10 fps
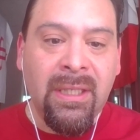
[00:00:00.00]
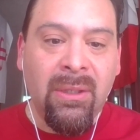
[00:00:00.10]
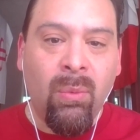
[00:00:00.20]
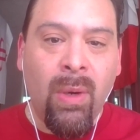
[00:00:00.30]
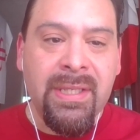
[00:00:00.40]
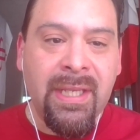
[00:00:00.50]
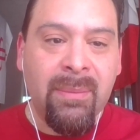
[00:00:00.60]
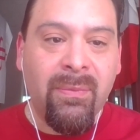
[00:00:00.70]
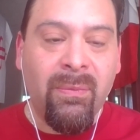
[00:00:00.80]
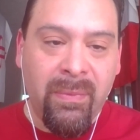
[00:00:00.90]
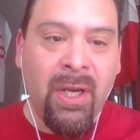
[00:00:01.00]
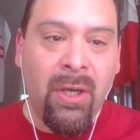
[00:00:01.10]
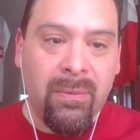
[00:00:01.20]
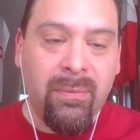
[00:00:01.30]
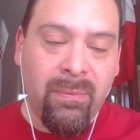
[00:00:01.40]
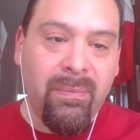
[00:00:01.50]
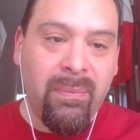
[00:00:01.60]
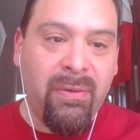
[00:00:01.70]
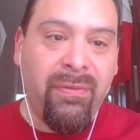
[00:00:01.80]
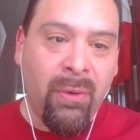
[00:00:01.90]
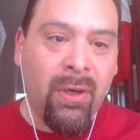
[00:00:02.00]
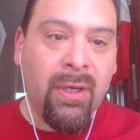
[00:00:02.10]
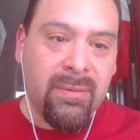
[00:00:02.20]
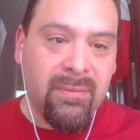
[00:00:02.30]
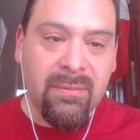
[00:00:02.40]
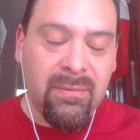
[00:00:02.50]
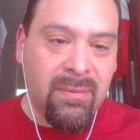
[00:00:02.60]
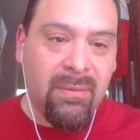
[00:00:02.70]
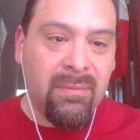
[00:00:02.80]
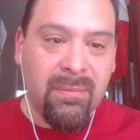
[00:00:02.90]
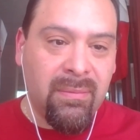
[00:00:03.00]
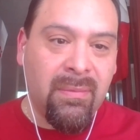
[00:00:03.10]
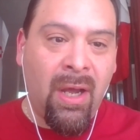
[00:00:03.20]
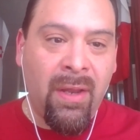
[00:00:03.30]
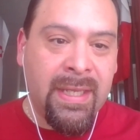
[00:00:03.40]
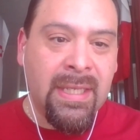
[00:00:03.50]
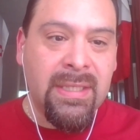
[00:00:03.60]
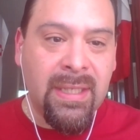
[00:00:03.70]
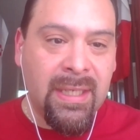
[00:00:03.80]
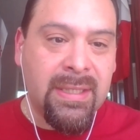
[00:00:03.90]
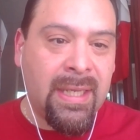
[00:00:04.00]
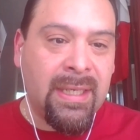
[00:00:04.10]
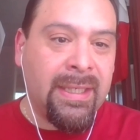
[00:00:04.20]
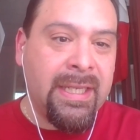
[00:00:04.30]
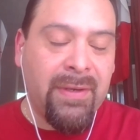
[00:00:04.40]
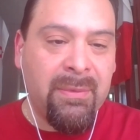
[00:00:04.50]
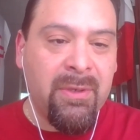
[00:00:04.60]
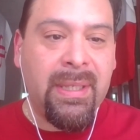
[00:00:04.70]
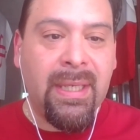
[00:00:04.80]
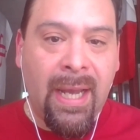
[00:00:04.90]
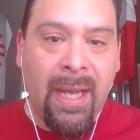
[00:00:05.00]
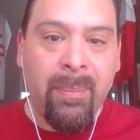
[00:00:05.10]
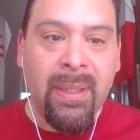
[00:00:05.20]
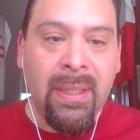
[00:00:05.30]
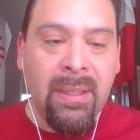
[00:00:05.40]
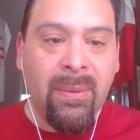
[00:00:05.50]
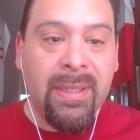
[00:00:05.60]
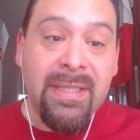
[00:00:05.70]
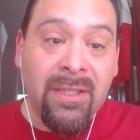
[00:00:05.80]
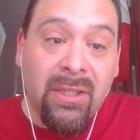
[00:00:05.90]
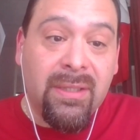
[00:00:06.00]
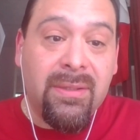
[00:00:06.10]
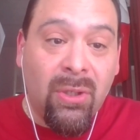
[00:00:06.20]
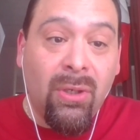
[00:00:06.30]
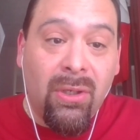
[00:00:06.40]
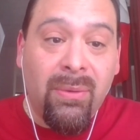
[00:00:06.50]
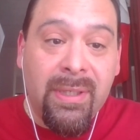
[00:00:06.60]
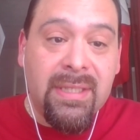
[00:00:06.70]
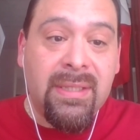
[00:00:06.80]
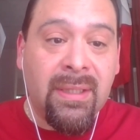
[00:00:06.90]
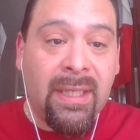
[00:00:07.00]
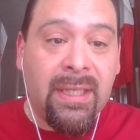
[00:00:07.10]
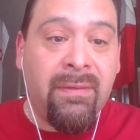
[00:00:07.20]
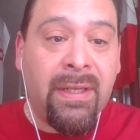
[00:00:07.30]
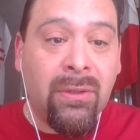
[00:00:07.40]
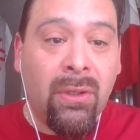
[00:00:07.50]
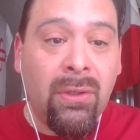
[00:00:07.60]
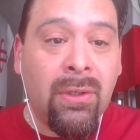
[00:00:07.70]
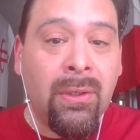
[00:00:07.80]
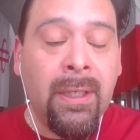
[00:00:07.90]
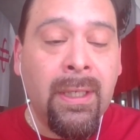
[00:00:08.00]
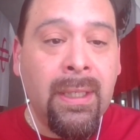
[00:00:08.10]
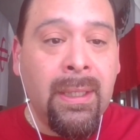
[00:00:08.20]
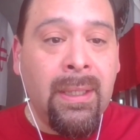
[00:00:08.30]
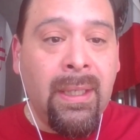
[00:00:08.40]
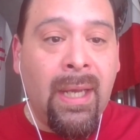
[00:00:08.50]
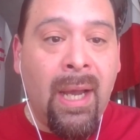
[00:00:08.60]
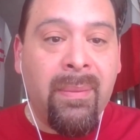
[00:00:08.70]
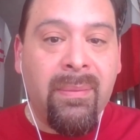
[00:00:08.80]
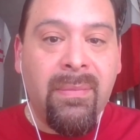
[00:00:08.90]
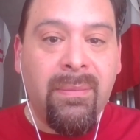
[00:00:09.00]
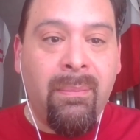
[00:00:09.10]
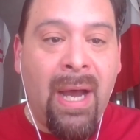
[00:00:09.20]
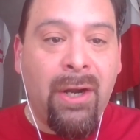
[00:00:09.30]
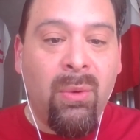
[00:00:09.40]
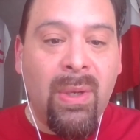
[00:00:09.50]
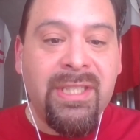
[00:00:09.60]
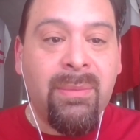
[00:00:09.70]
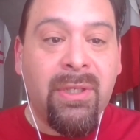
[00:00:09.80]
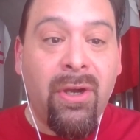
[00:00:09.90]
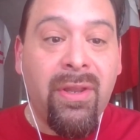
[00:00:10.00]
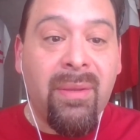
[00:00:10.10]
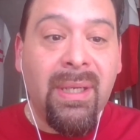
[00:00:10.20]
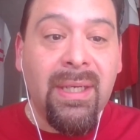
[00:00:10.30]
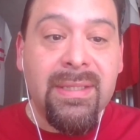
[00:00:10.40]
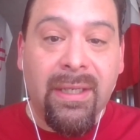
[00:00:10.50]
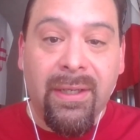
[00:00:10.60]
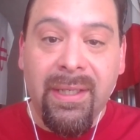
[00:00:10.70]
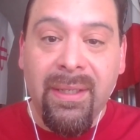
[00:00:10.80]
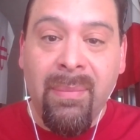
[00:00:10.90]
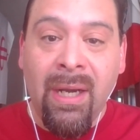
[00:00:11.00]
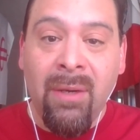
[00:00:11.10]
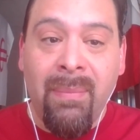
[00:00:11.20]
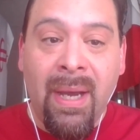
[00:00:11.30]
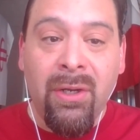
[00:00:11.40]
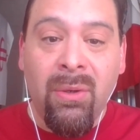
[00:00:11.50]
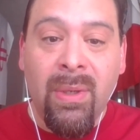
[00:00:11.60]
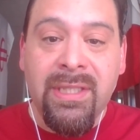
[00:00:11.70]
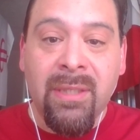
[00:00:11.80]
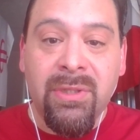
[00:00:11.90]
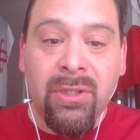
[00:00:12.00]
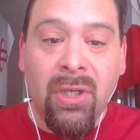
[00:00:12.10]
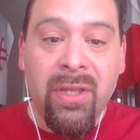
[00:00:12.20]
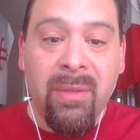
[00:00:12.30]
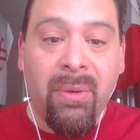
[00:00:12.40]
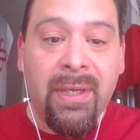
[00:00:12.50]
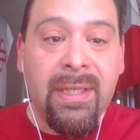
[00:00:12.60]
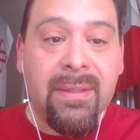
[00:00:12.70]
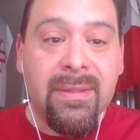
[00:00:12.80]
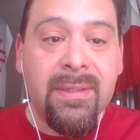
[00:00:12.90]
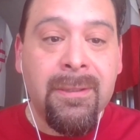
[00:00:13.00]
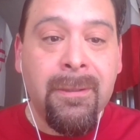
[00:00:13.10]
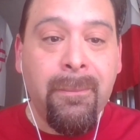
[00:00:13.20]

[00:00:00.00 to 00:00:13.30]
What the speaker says: wants him, before all the incidents kind of lead for him to be a cop, when he's still a cholo, when he's still like a vato loco. Mano wants him to go to the military. Mano wants him to go to the Marines.